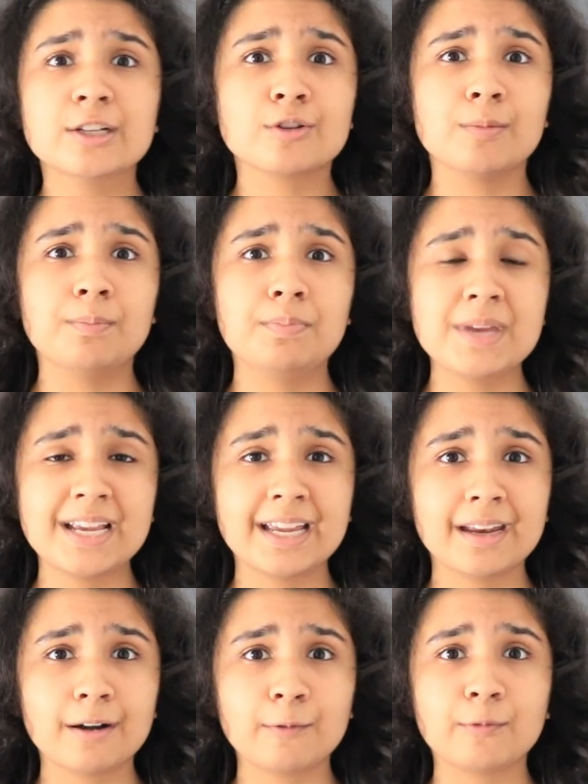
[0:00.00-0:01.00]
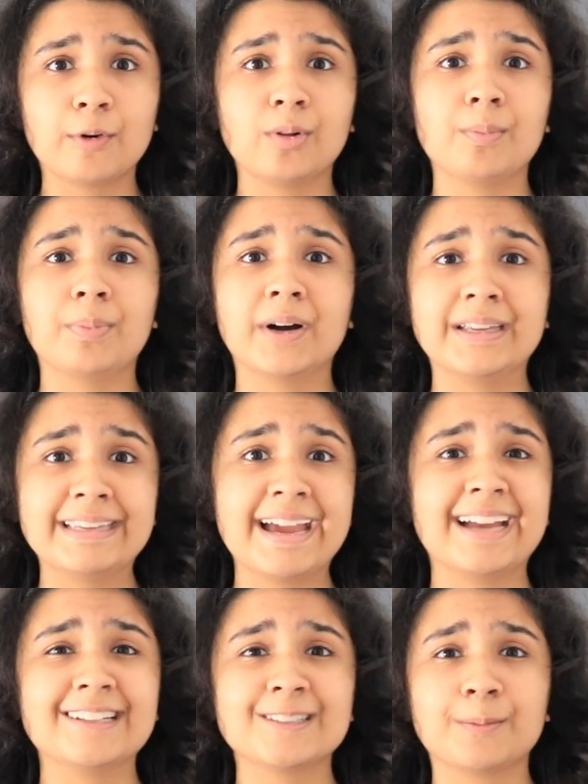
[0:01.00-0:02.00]
So be careful, but
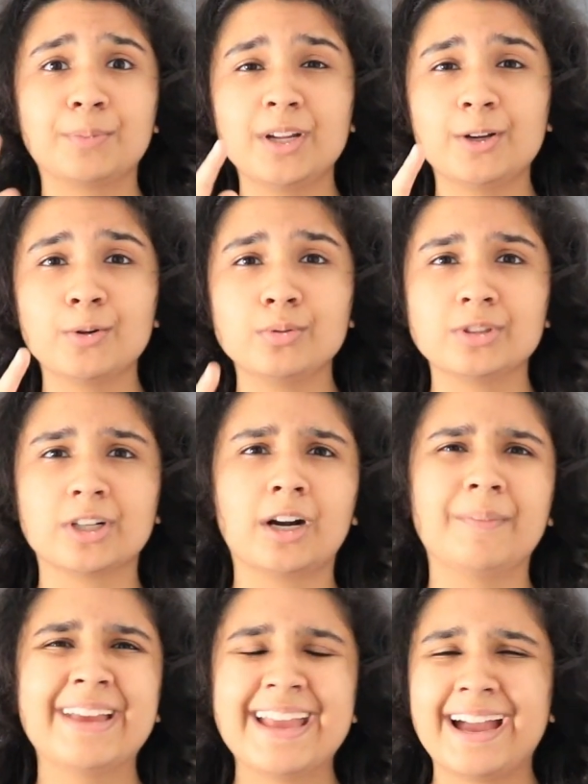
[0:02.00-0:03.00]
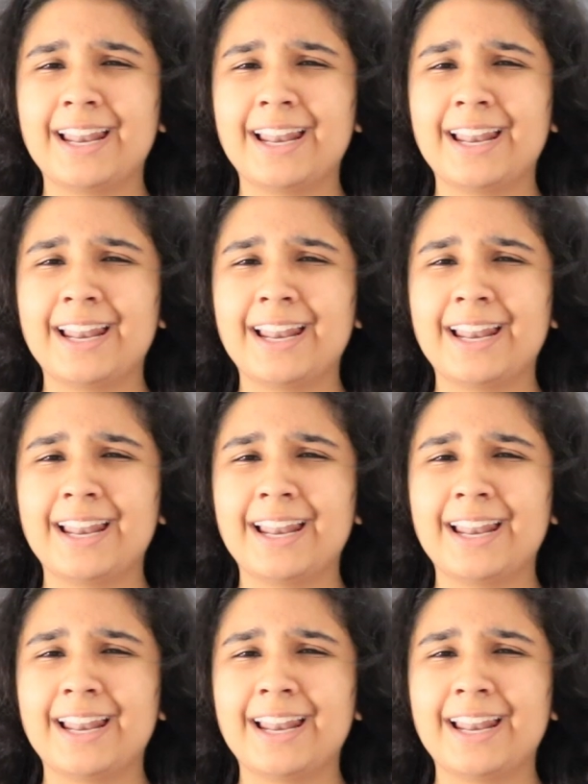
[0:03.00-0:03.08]
yeah, it's a pretty cool term,